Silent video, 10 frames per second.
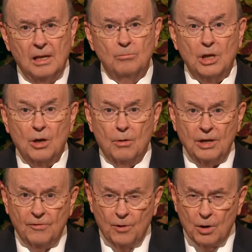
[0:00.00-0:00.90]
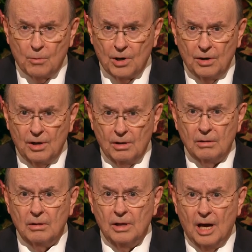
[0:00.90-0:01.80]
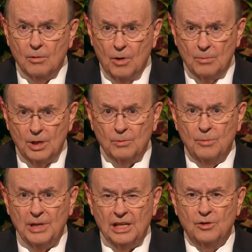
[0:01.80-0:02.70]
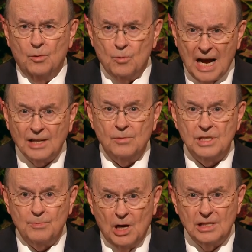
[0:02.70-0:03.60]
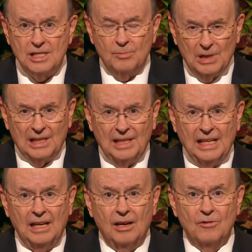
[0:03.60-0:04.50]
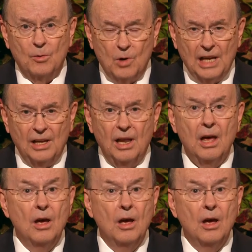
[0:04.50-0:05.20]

but going forward, young women will be a direct responsibility of the one